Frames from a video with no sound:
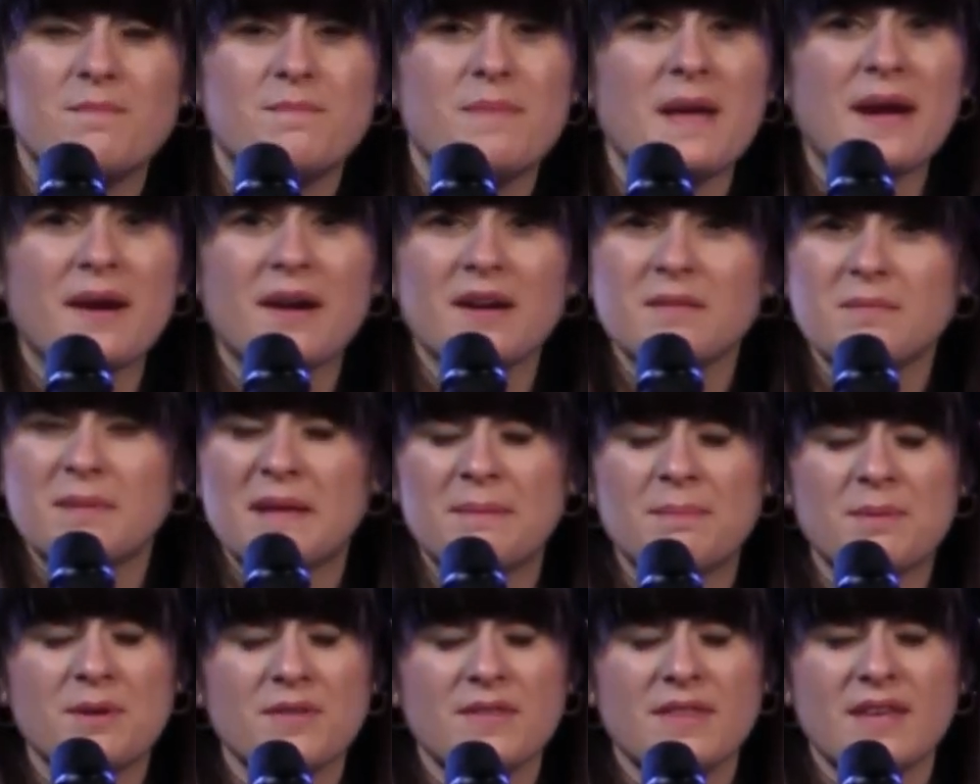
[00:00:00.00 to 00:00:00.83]
You have
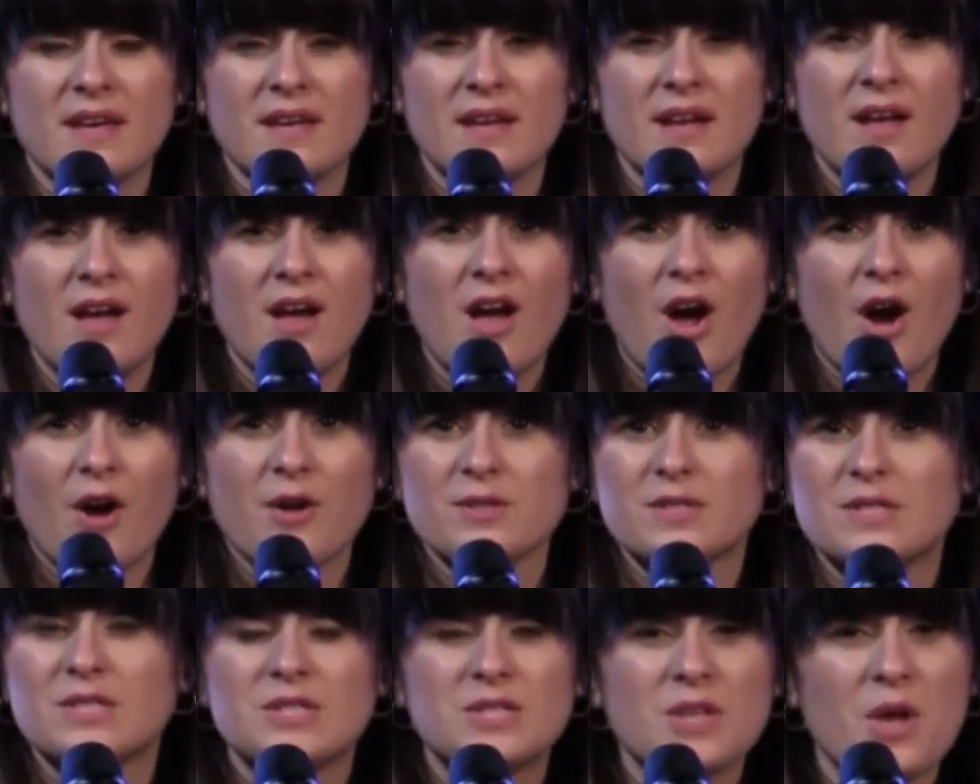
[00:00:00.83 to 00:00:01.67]
buried people that
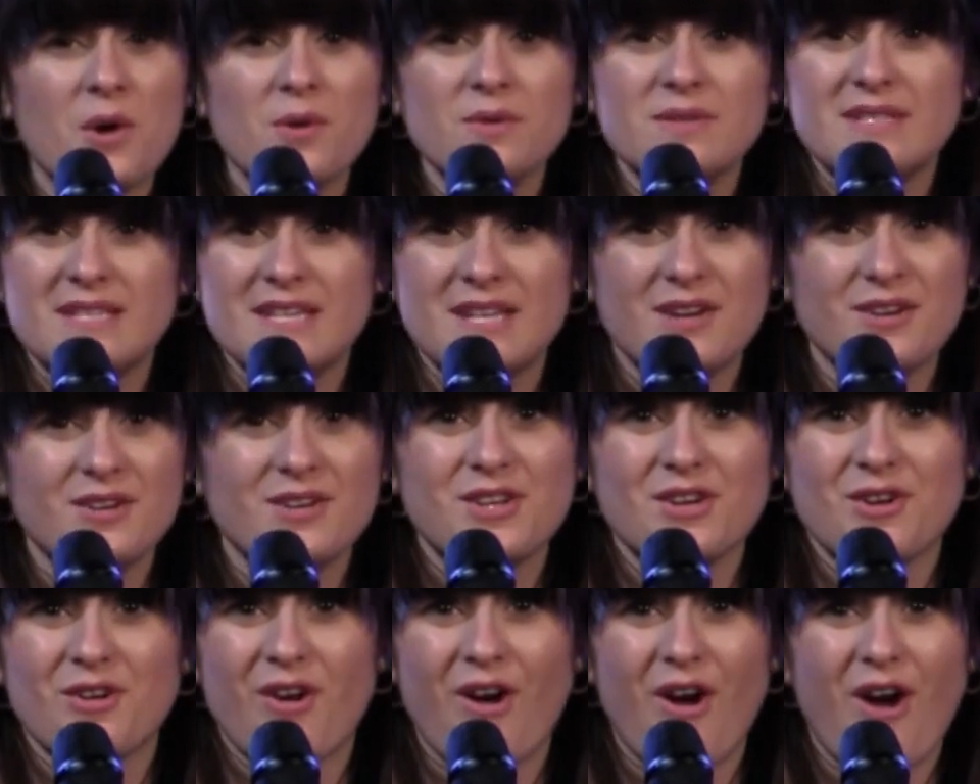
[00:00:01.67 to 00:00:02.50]
are so
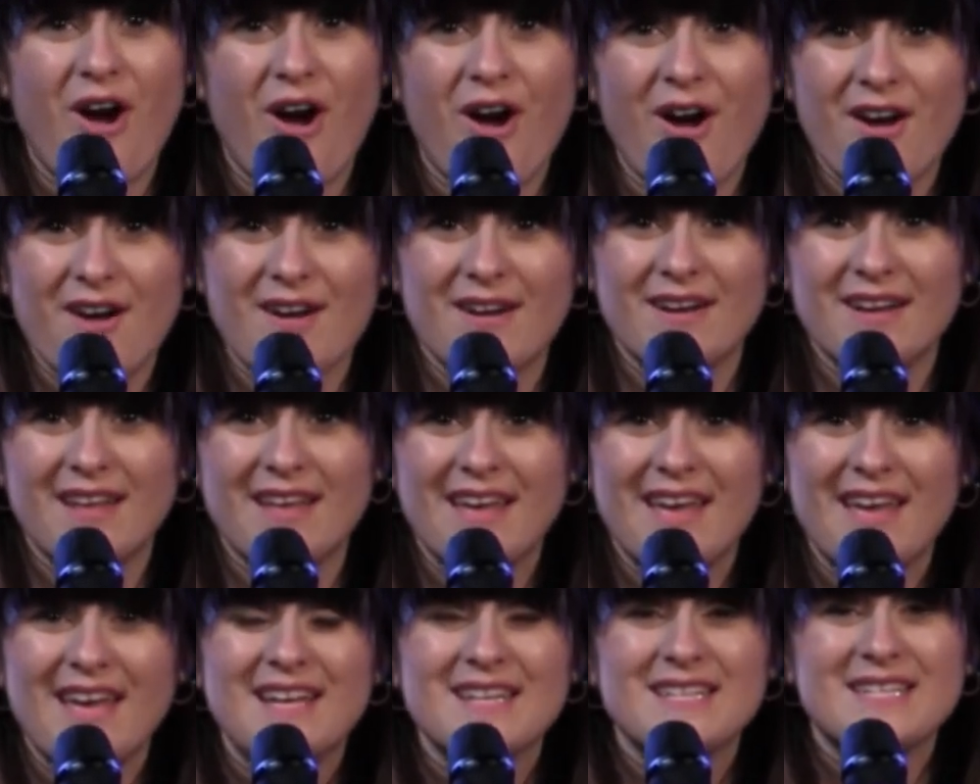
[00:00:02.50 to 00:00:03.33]
dear to your
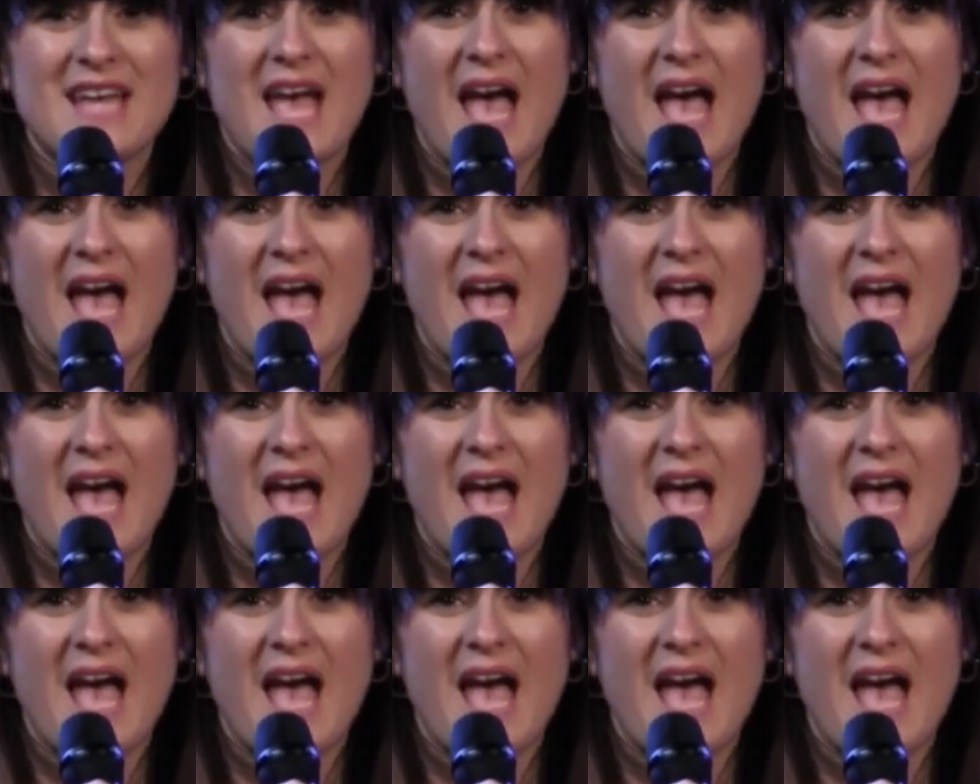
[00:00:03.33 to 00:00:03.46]
heart.